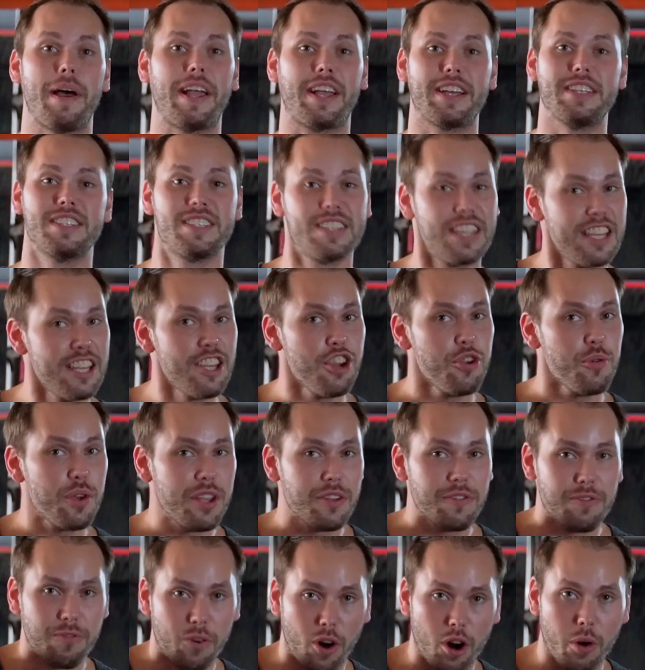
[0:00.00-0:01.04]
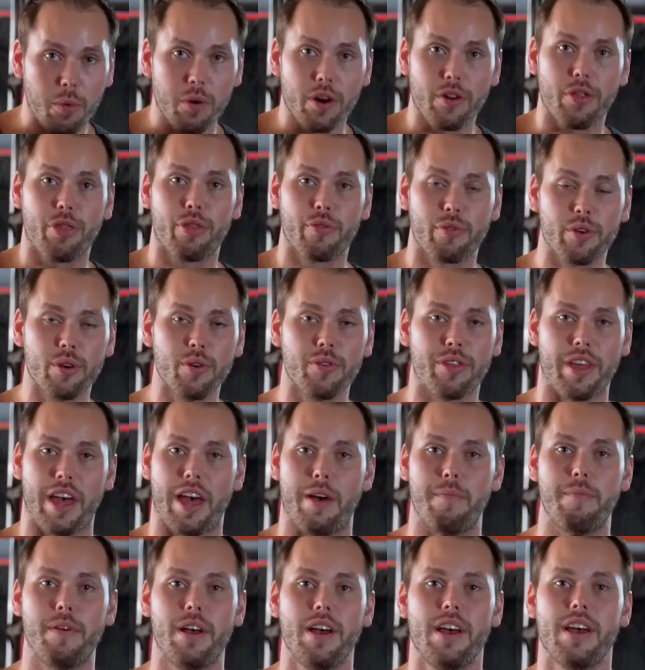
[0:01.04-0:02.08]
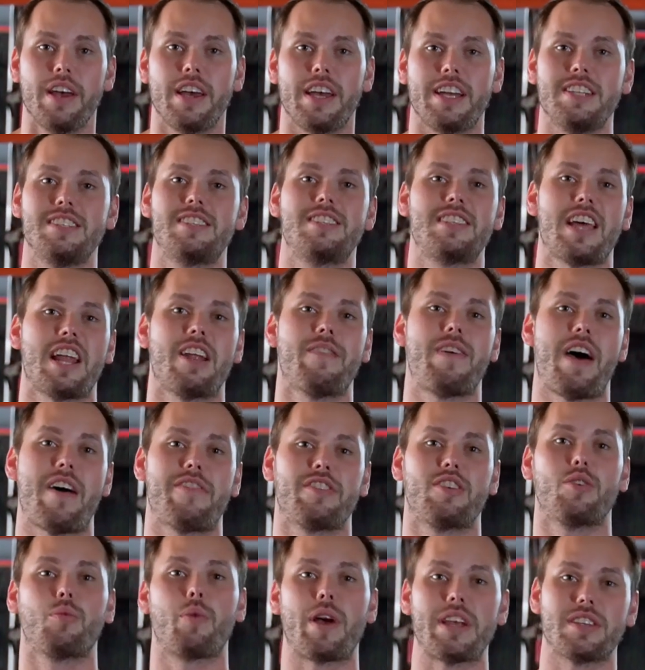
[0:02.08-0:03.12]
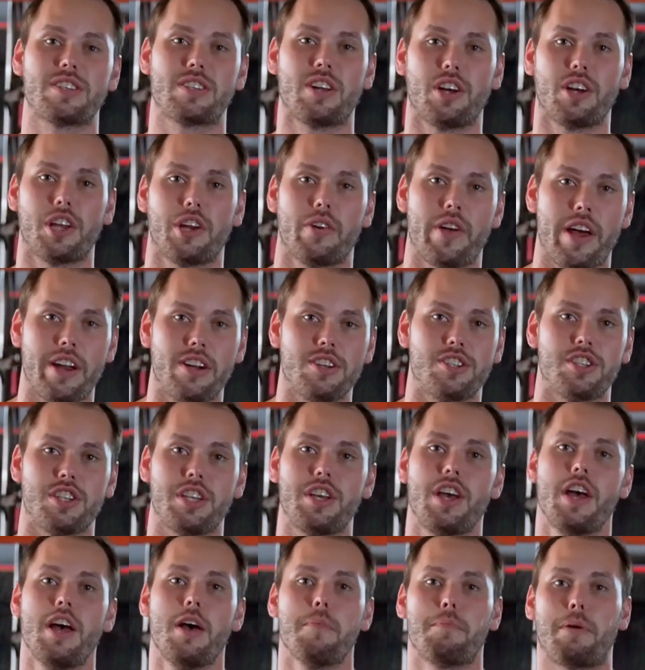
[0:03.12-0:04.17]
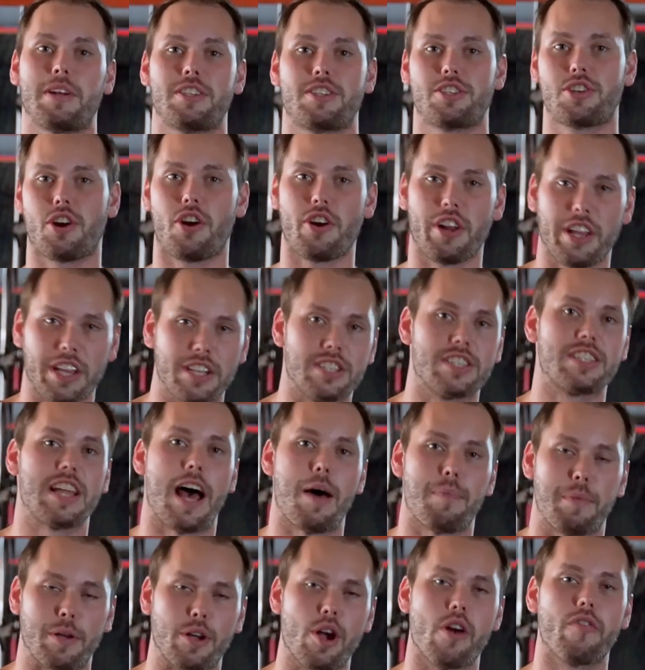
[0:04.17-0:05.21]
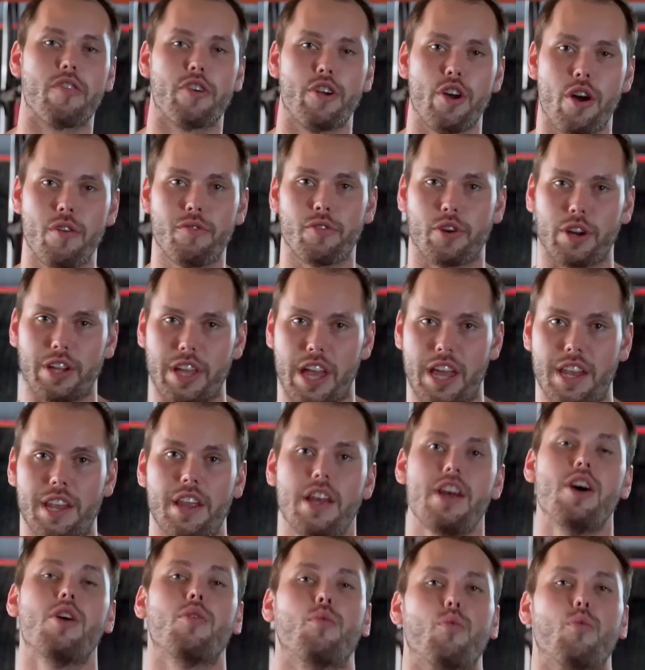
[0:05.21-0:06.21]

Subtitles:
continuing forward through them instead of having to waste all your energy by starting and stopping over and over again,